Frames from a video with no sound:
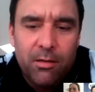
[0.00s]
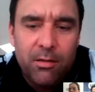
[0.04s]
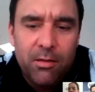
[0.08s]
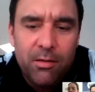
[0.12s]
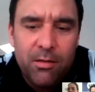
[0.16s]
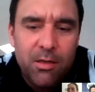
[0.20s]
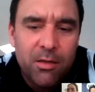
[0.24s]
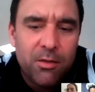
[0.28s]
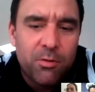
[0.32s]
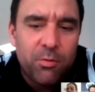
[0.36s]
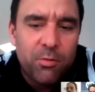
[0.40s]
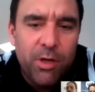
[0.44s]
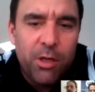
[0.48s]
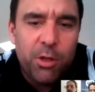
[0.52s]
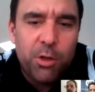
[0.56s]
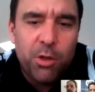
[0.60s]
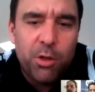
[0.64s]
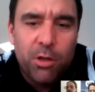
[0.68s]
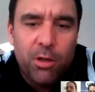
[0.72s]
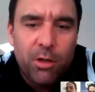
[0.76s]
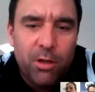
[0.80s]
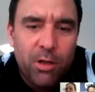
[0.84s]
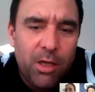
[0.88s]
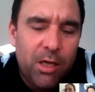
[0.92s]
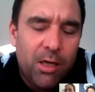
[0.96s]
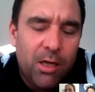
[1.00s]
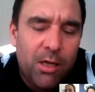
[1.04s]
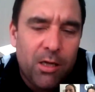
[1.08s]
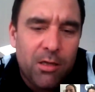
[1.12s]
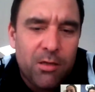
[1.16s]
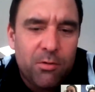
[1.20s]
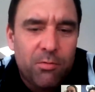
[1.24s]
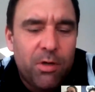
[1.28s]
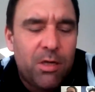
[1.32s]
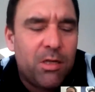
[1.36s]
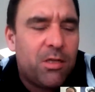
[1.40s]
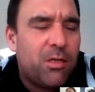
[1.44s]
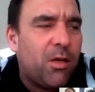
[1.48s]
this regional league has
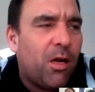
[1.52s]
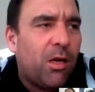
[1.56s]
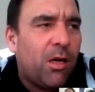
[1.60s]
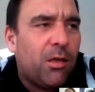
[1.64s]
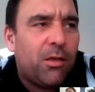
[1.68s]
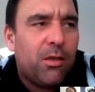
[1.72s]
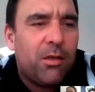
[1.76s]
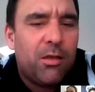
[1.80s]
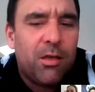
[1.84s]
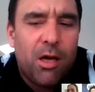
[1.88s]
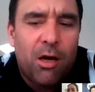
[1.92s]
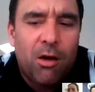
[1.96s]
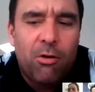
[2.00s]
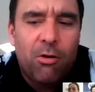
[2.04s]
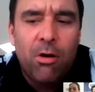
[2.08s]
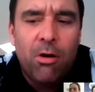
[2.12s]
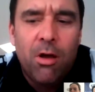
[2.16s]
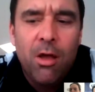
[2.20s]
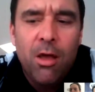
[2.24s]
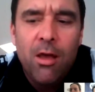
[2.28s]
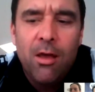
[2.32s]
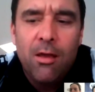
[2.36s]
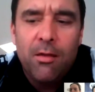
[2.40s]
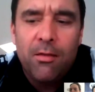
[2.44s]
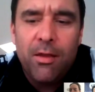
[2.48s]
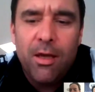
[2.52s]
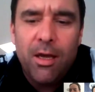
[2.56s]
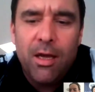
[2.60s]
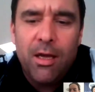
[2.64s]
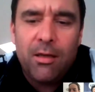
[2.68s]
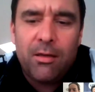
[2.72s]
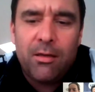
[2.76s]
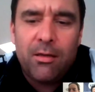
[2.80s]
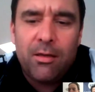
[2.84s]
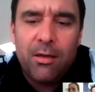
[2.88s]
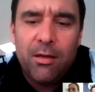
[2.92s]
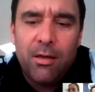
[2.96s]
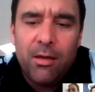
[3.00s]
restarted now, that